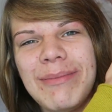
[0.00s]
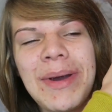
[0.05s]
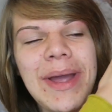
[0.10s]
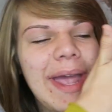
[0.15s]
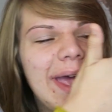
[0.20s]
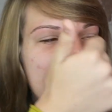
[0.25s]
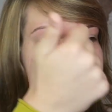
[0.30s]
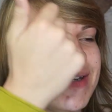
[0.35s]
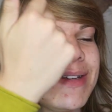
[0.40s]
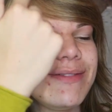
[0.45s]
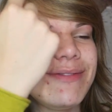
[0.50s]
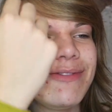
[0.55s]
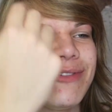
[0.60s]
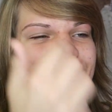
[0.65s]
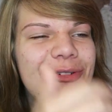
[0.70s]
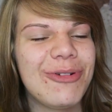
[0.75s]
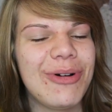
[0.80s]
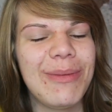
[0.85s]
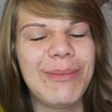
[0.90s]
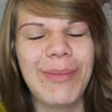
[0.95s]
My hair didn't
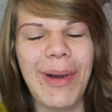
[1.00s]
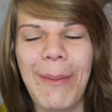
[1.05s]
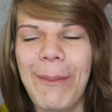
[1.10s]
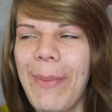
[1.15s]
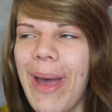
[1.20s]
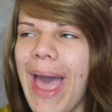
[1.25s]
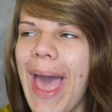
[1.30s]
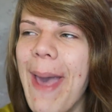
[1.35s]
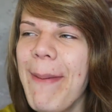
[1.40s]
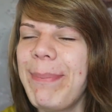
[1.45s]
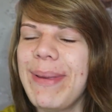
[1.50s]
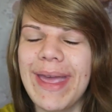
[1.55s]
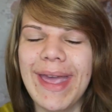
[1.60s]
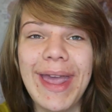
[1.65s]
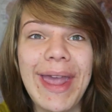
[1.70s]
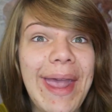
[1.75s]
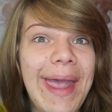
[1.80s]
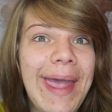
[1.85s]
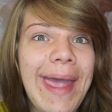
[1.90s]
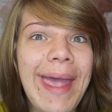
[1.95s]
fall, I'm, I'm
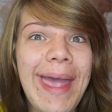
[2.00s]
happy.